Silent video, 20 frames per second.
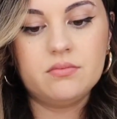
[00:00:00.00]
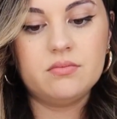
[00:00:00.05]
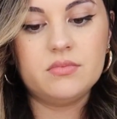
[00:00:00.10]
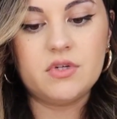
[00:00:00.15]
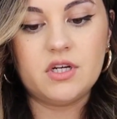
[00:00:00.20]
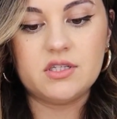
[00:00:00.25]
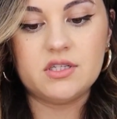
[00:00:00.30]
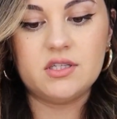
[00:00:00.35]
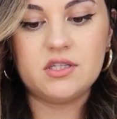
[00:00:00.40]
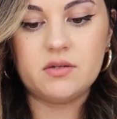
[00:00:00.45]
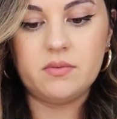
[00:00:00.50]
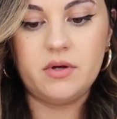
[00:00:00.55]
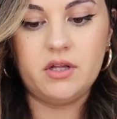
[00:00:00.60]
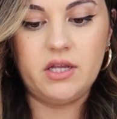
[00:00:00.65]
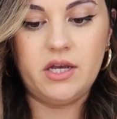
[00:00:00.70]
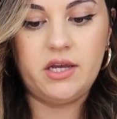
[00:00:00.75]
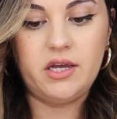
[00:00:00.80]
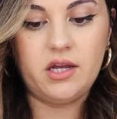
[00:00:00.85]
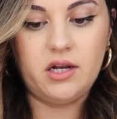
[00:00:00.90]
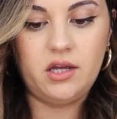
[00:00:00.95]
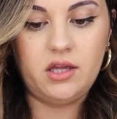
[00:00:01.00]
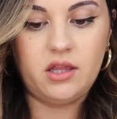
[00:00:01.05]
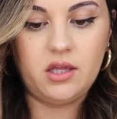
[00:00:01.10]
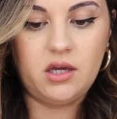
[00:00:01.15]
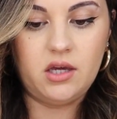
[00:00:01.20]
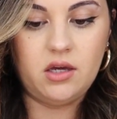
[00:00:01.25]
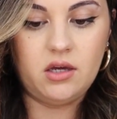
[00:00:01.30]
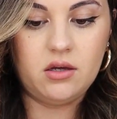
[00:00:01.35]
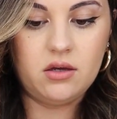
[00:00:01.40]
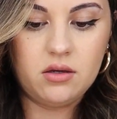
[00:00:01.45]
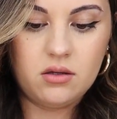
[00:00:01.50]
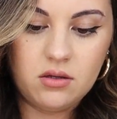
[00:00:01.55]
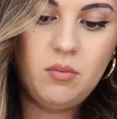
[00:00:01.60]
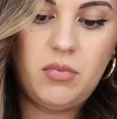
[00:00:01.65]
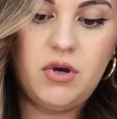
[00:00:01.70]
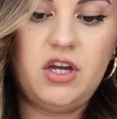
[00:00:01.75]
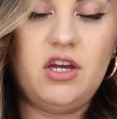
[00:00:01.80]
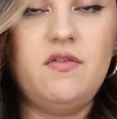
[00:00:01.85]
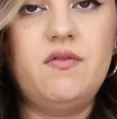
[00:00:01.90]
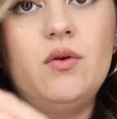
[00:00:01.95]
Doesn't smell like anything.
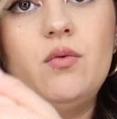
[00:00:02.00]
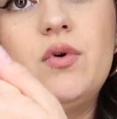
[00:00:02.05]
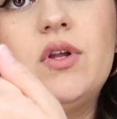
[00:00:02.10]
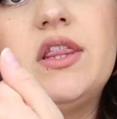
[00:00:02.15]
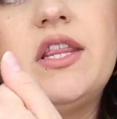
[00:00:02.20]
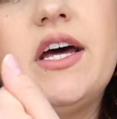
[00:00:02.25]
But even with